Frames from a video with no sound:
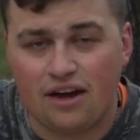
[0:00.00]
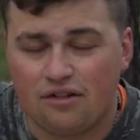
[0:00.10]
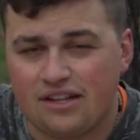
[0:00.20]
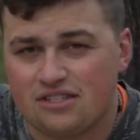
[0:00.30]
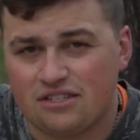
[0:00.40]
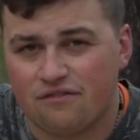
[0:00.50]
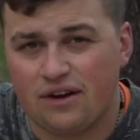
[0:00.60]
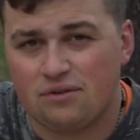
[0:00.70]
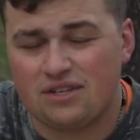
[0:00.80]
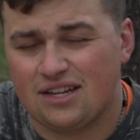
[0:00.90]
I don't think this is a
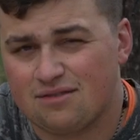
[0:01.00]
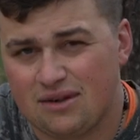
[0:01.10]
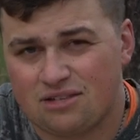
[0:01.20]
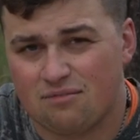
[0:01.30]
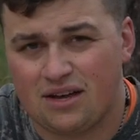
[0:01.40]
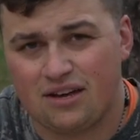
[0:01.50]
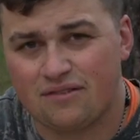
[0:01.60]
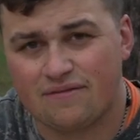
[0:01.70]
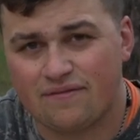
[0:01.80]
frequency that's messing with my head.